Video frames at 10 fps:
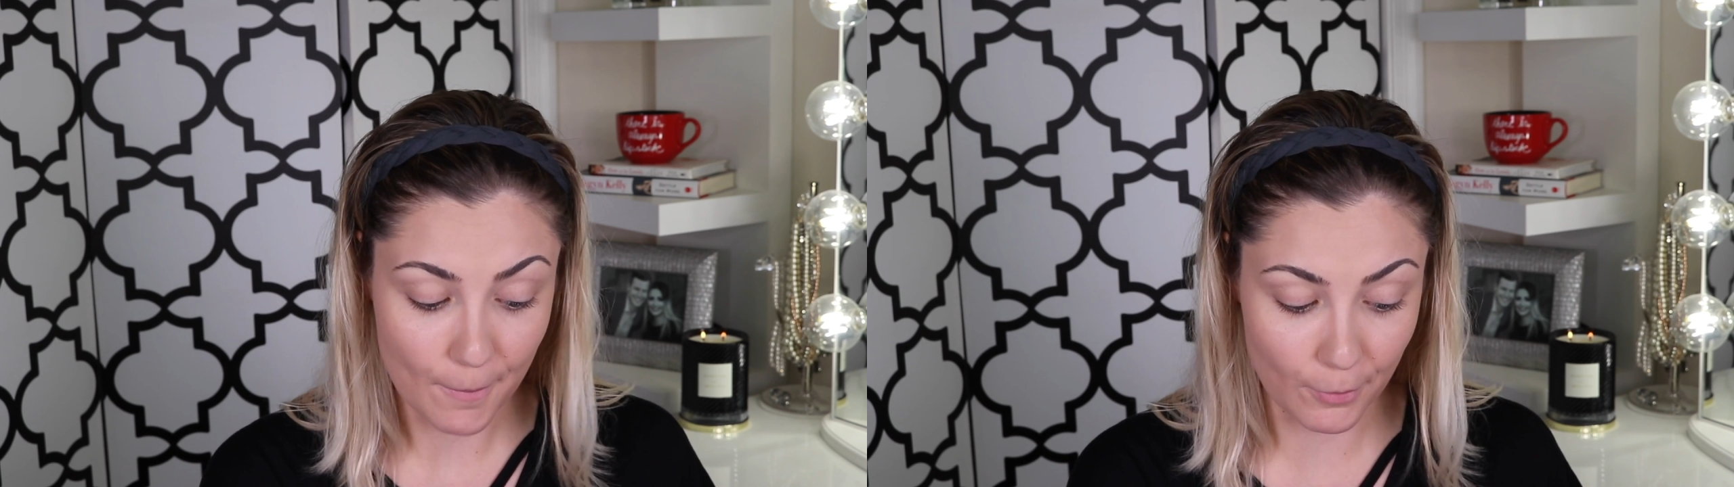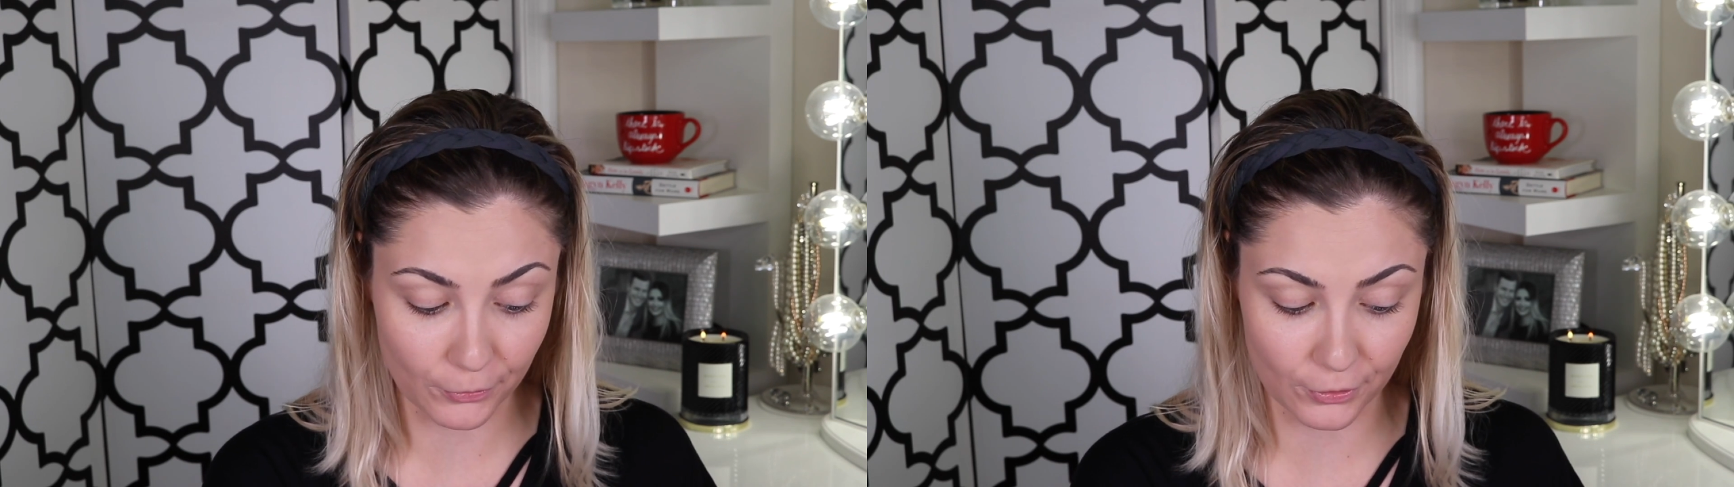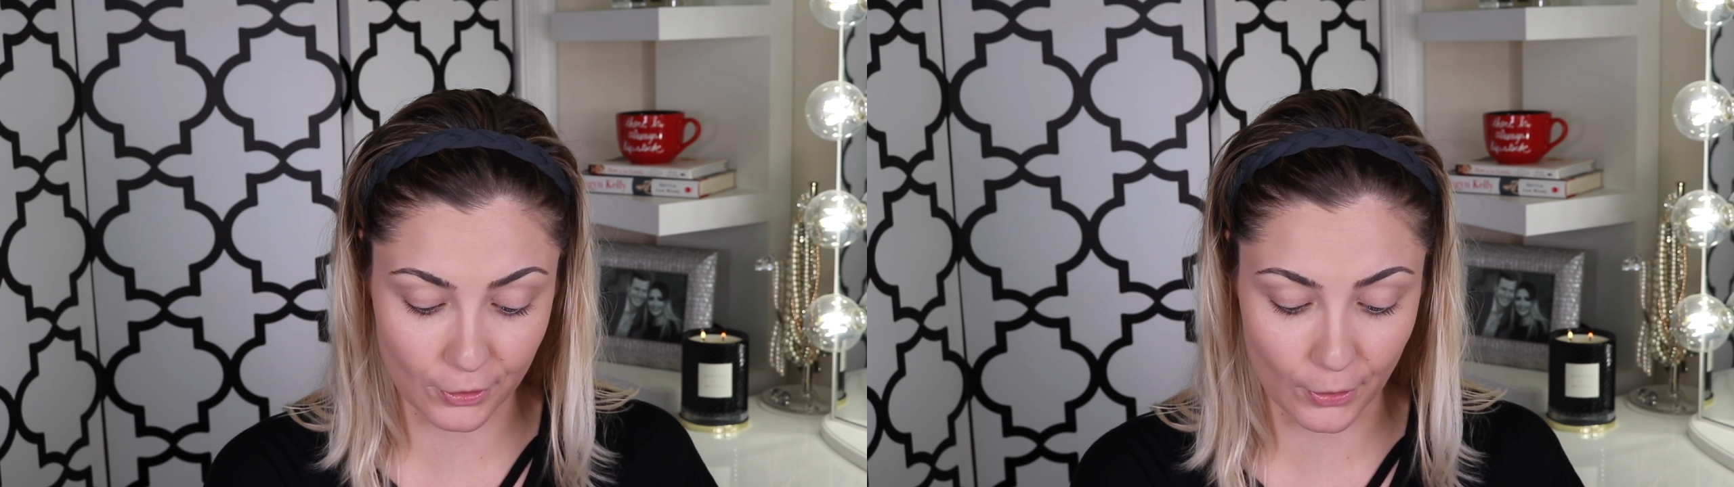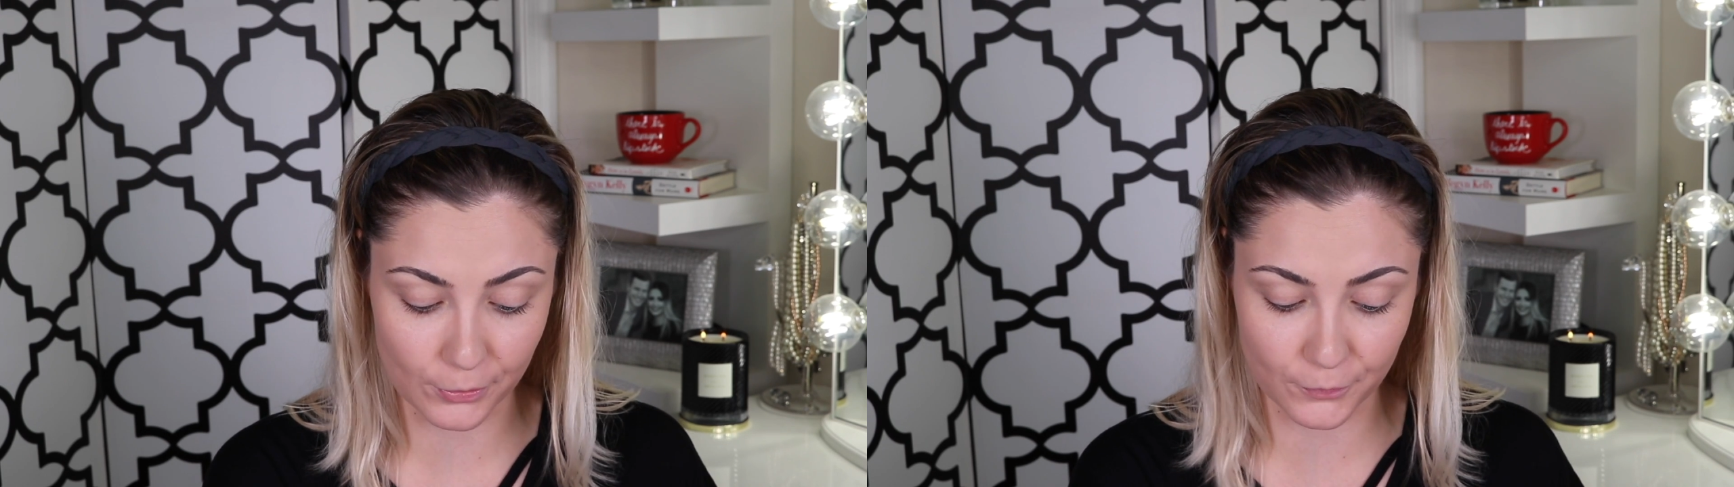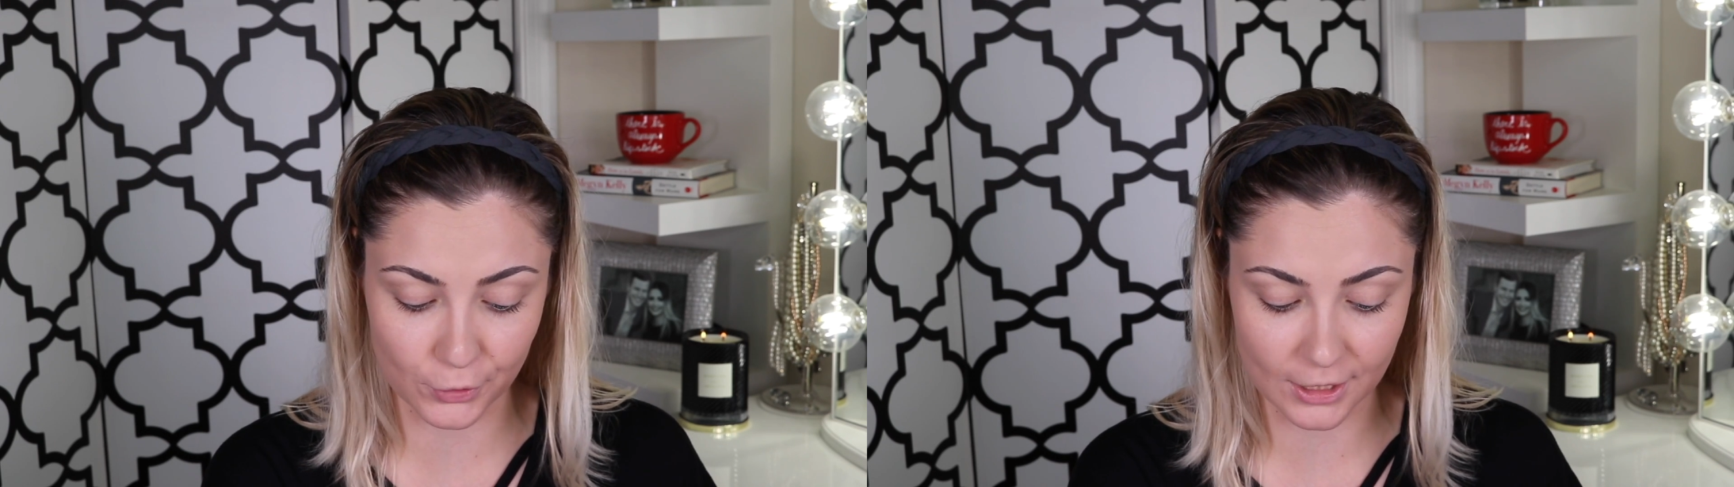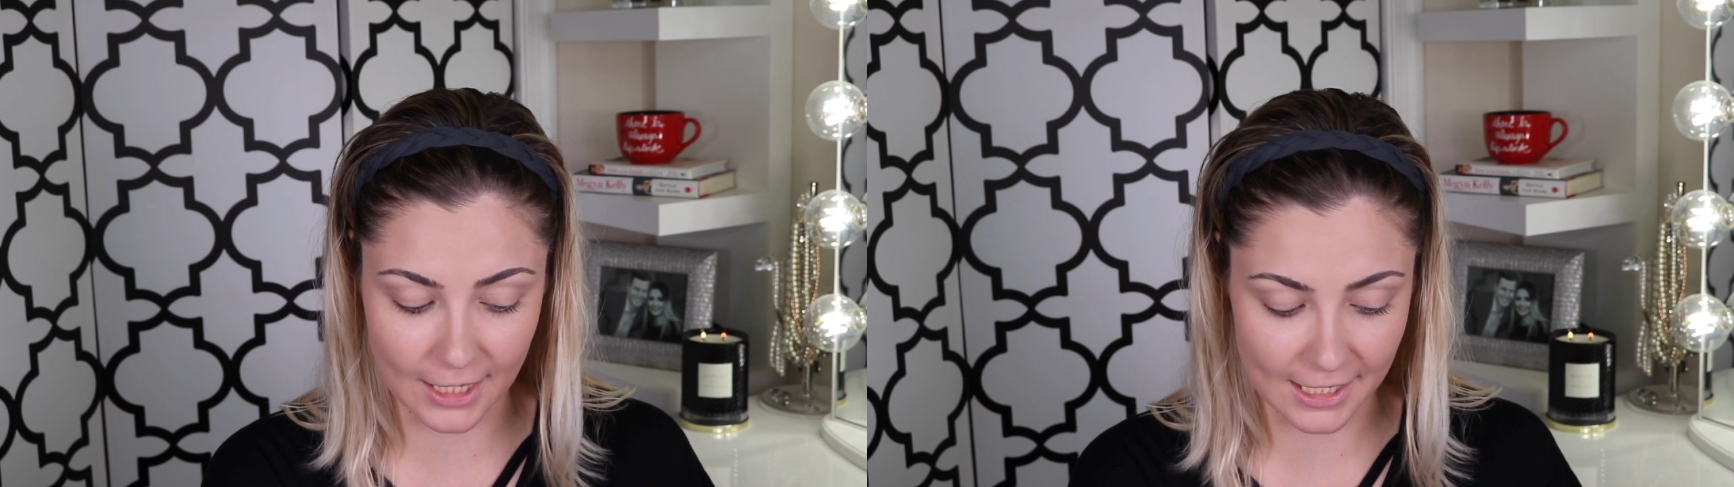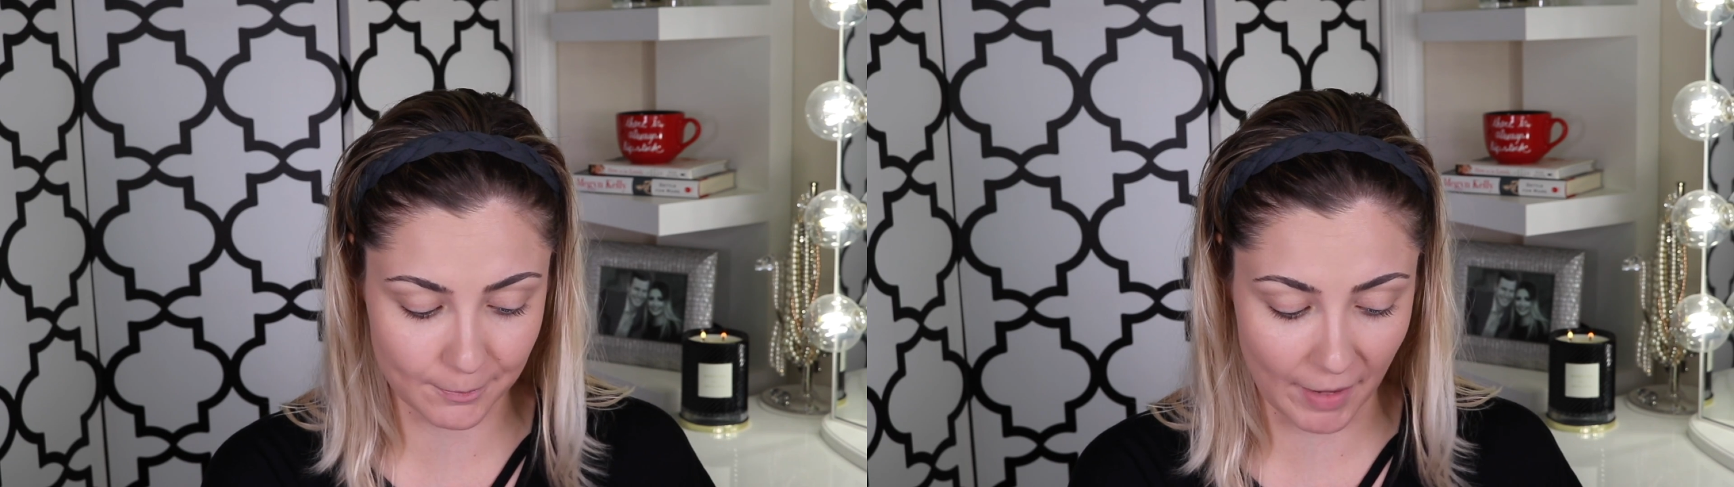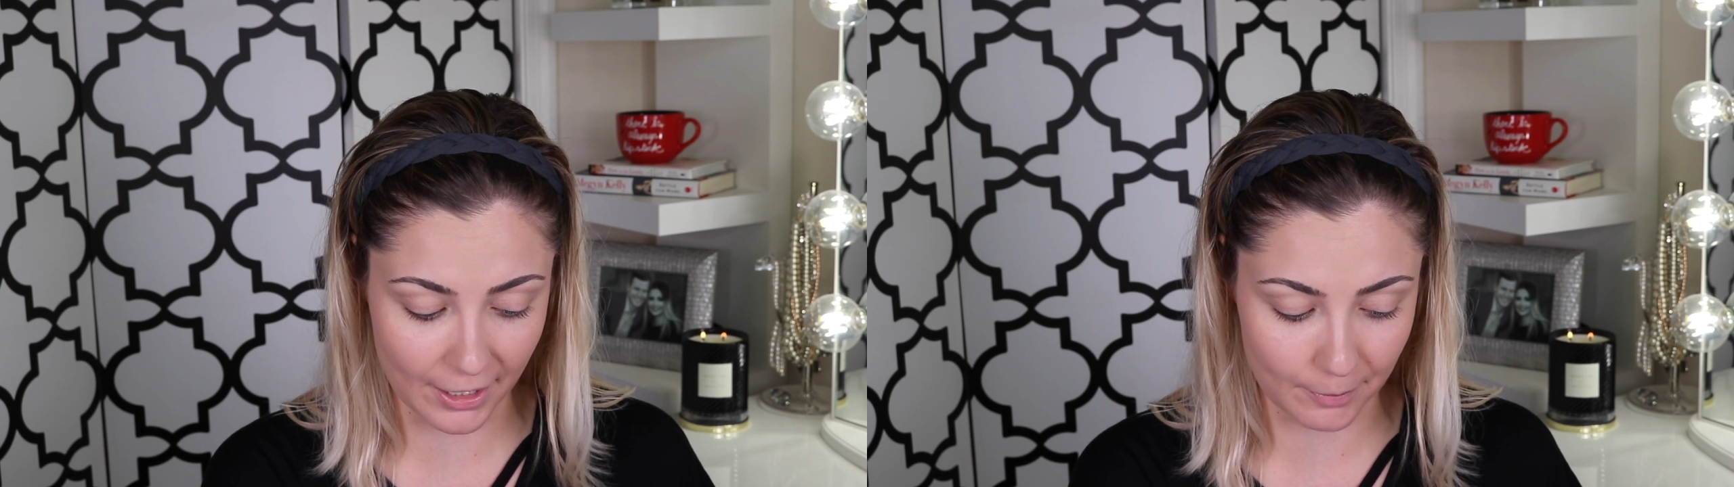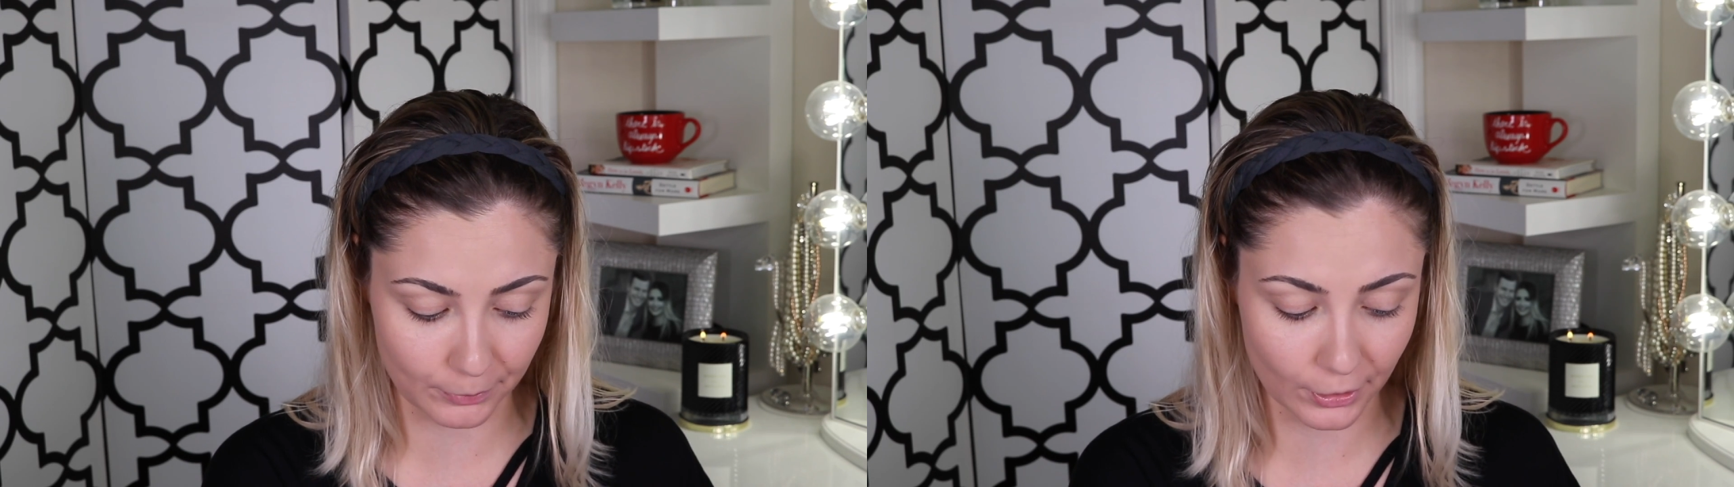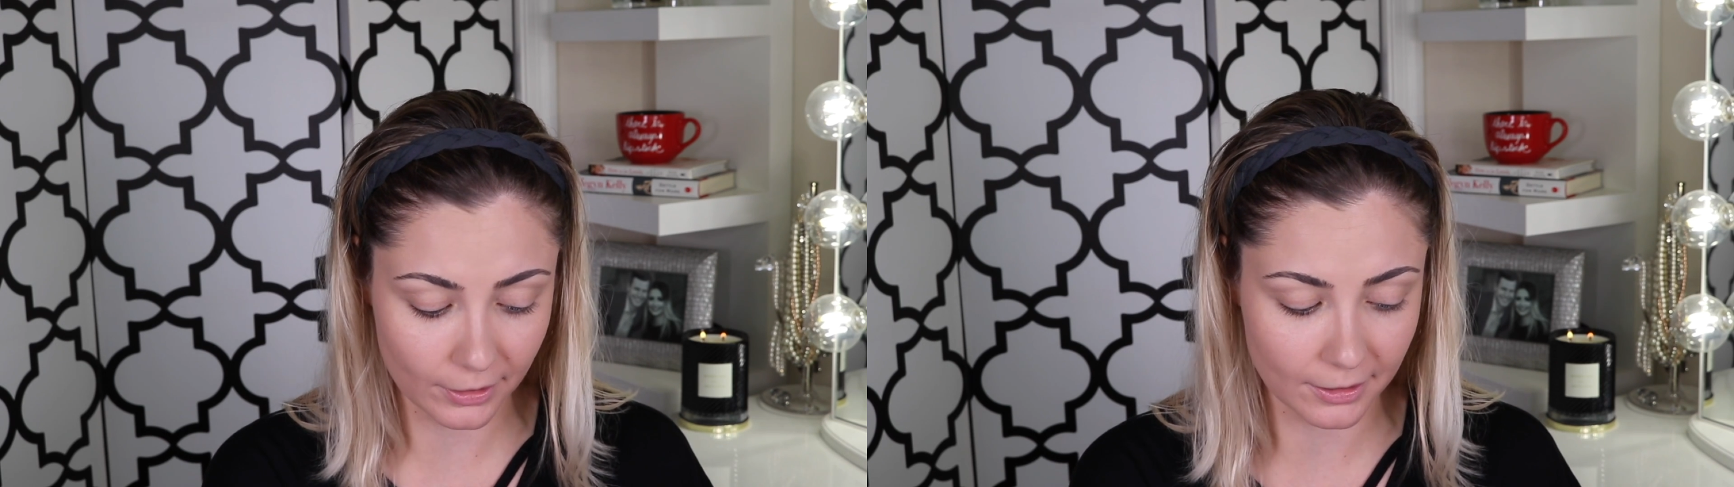both of those for today's makeup
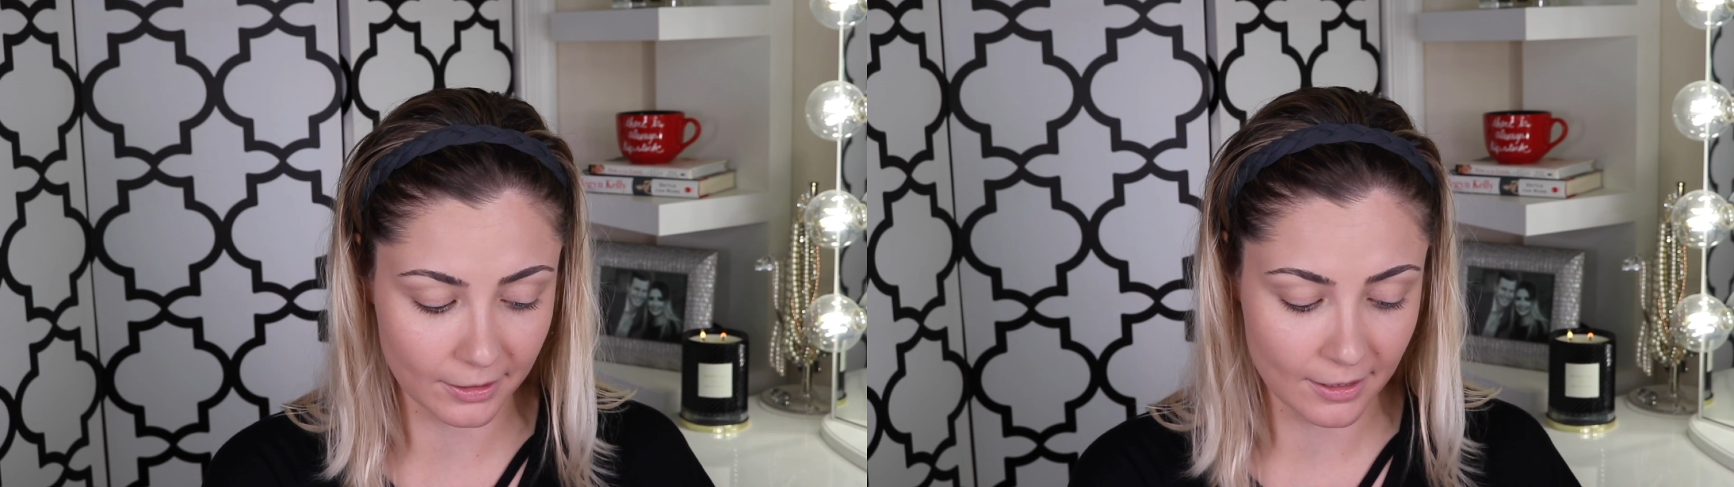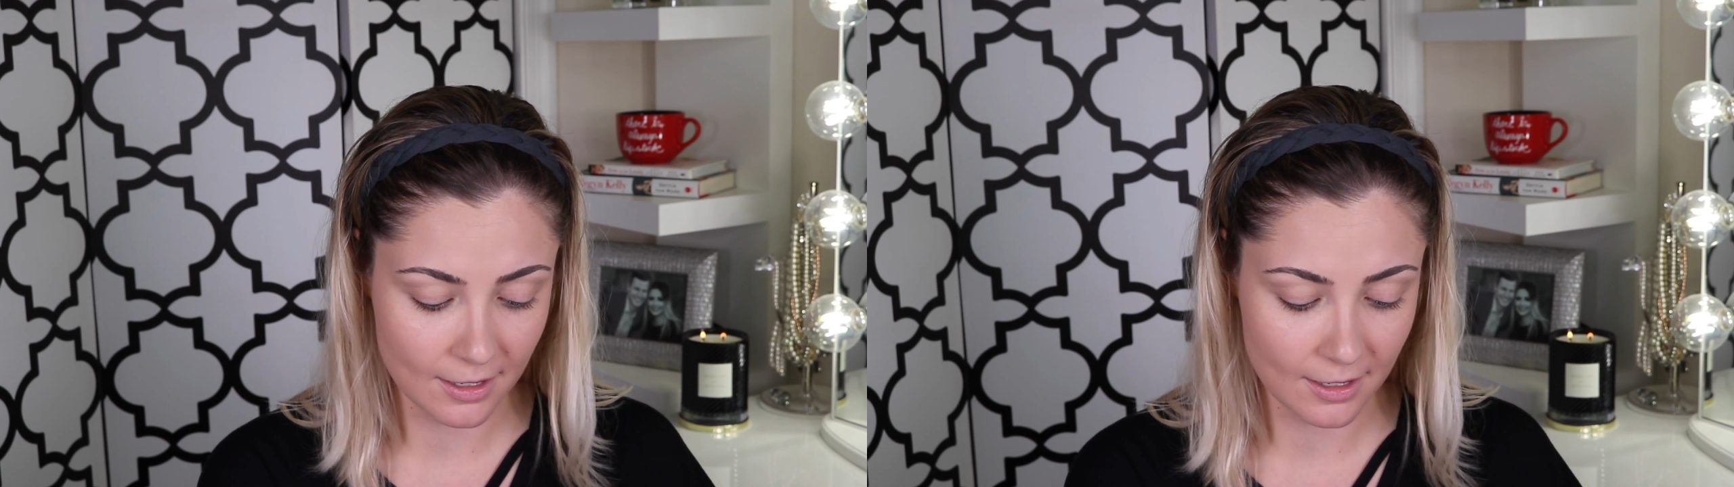look.